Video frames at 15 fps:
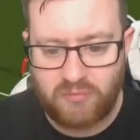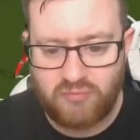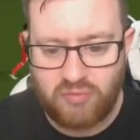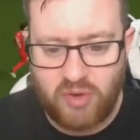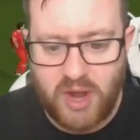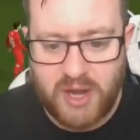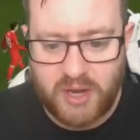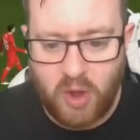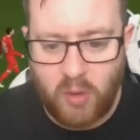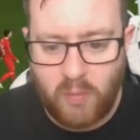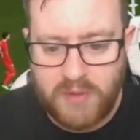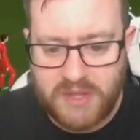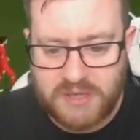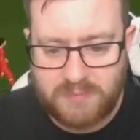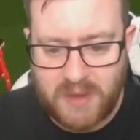running on
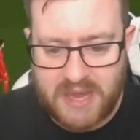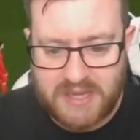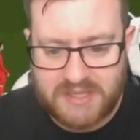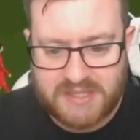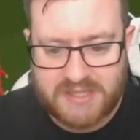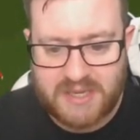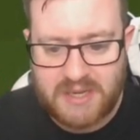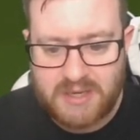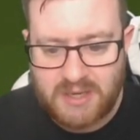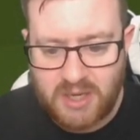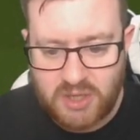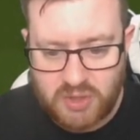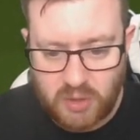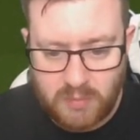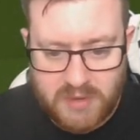with his pace.
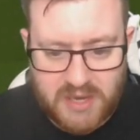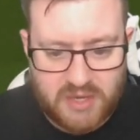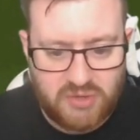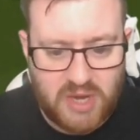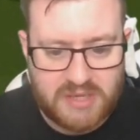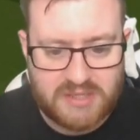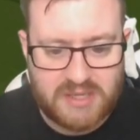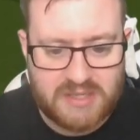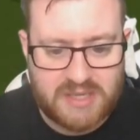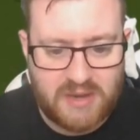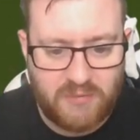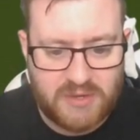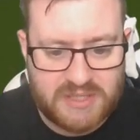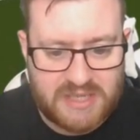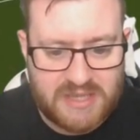So it'll be interesting to see if
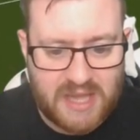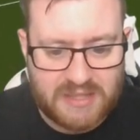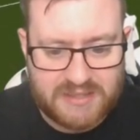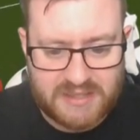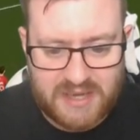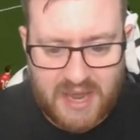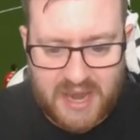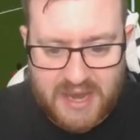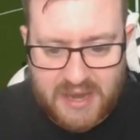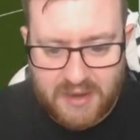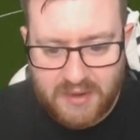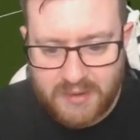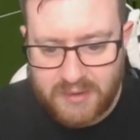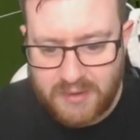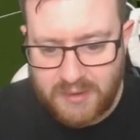we see that today
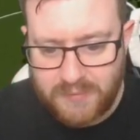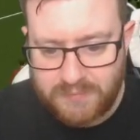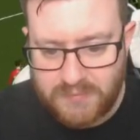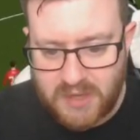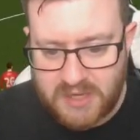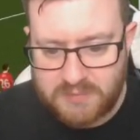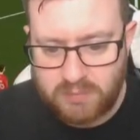as